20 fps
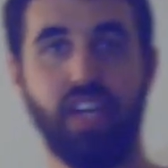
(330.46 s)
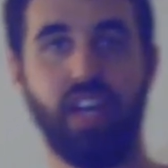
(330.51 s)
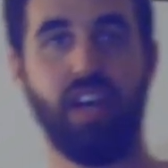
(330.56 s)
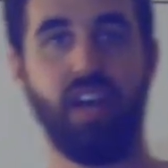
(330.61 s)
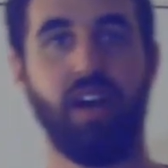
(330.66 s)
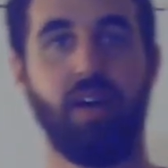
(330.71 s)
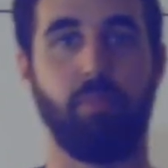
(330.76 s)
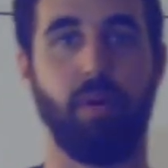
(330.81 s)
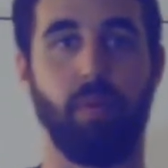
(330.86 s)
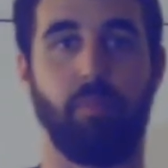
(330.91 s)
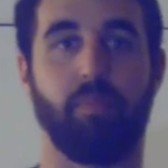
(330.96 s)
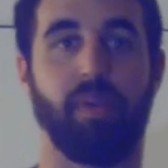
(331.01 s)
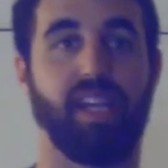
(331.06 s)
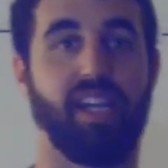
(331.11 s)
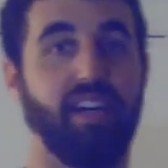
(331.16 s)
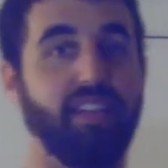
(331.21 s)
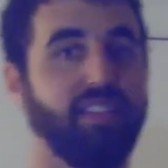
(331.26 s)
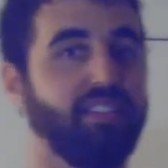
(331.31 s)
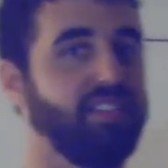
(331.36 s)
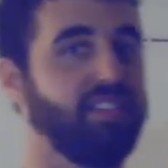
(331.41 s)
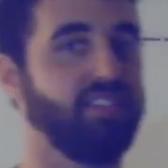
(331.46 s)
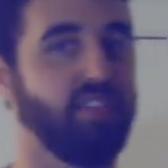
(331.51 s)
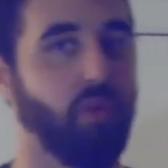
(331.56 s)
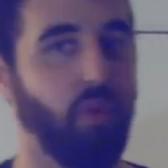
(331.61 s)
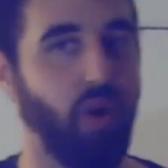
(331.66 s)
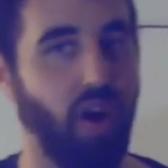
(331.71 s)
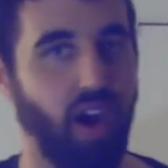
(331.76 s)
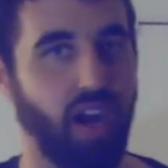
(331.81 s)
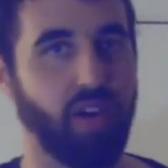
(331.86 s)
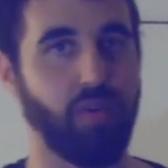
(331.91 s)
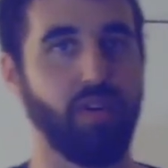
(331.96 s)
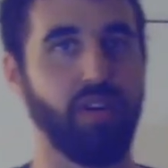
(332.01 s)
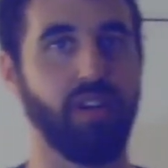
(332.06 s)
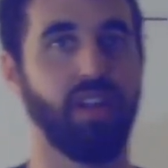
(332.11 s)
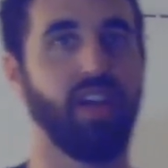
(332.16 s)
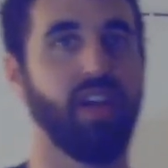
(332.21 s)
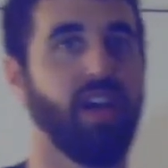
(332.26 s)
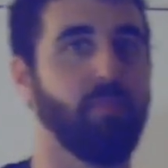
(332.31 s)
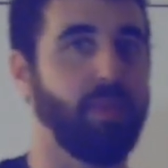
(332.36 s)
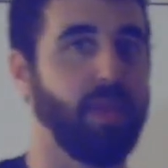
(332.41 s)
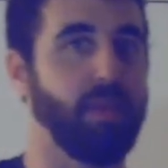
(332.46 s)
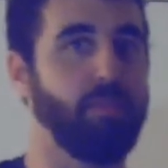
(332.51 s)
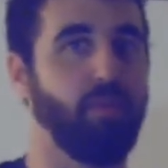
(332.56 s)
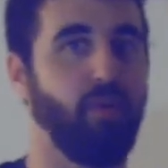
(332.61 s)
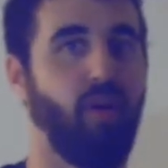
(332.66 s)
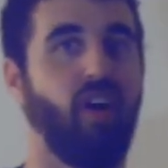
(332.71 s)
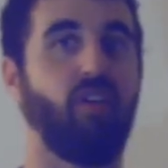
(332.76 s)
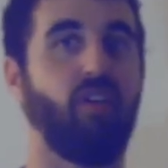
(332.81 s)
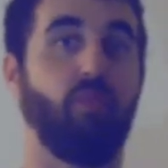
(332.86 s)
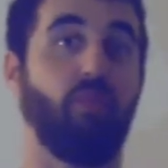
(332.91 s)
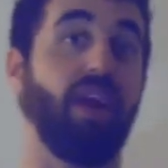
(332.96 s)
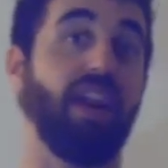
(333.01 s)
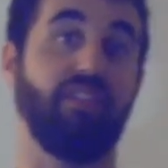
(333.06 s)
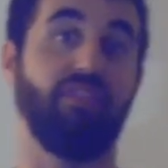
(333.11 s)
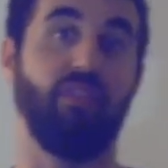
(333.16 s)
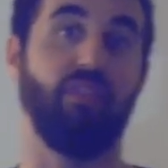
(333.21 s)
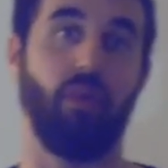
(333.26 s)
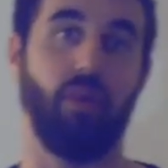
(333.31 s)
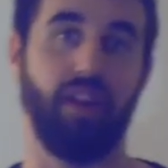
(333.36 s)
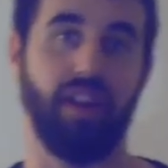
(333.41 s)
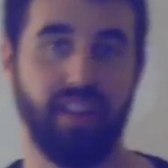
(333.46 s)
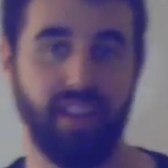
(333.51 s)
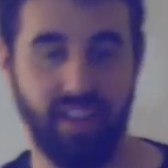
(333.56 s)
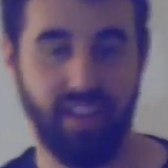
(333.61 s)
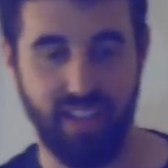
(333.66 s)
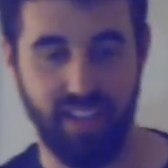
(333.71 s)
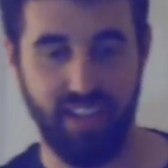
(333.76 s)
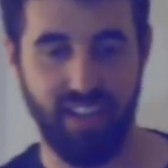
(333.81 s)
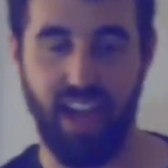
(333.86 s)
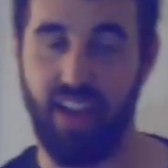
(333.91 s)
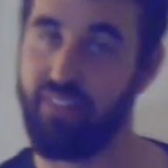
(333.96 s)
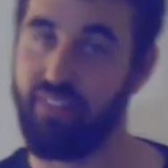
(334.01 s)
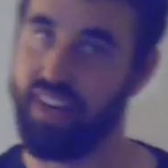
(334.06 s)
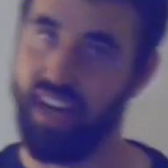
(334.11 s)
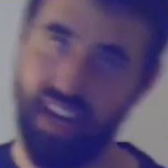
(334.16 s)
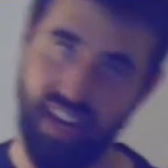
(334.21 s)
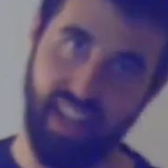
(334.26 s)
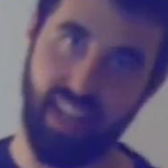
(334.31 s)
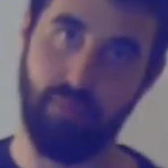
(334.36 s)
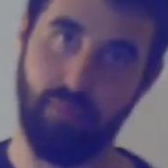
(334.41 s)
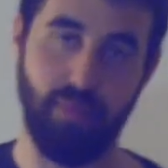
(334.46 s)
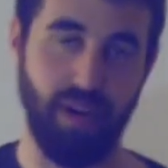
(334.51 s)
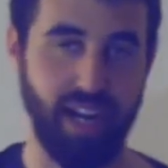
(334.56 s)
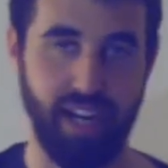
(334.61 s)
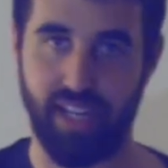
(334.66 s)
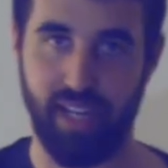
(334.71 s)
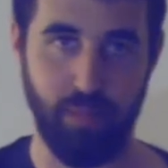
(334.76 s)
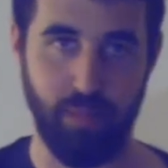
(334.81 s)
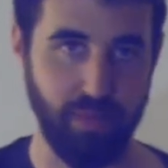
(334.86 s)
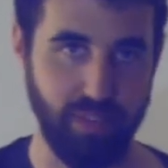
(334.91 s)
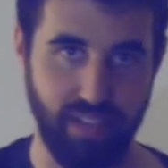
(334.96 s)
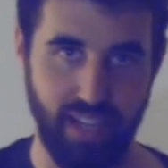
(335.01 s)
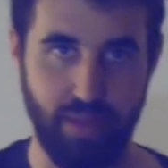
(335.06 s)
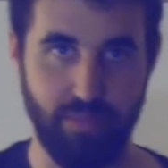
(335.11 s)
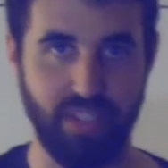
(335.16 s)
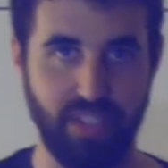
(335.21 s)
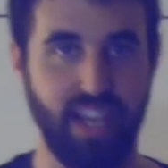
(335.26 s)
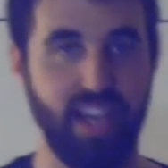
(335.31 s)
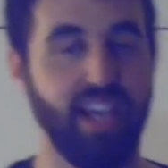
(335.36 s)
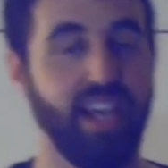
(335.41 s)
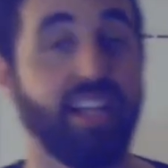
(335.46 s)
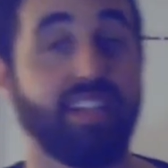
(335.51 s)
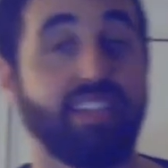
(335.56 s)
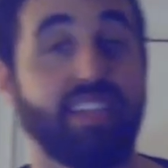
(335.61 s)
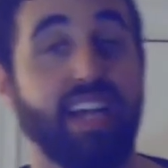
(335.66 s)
but because it's so awkward, people aren't ready for it. I've gotten hit by it a couple times. It's kind of